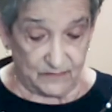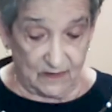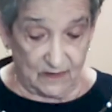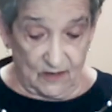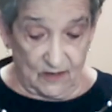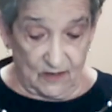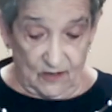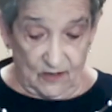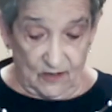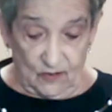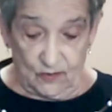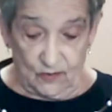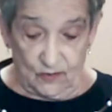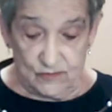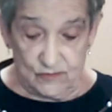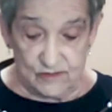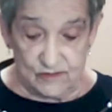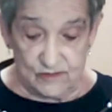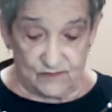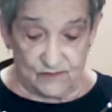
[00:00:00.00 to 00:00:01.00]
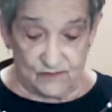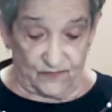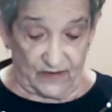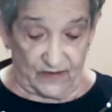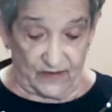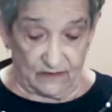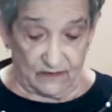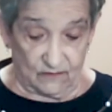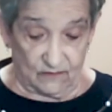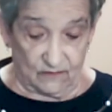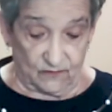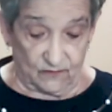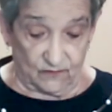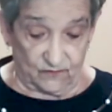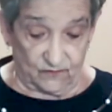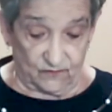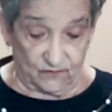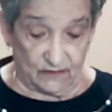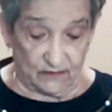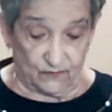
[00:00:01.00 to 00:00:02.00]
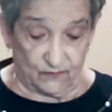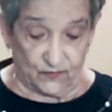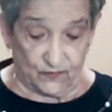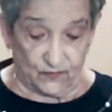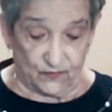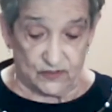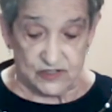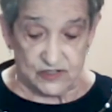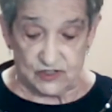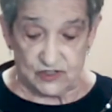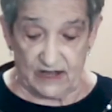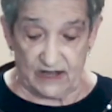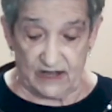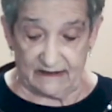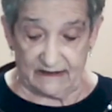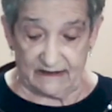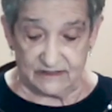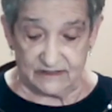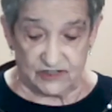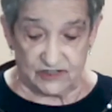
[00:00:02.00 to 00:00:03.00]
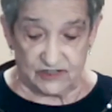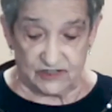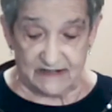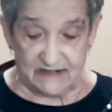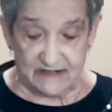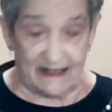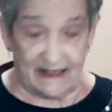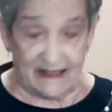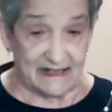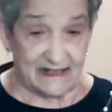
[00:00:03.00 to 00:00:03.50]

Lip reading: whose very first challenging task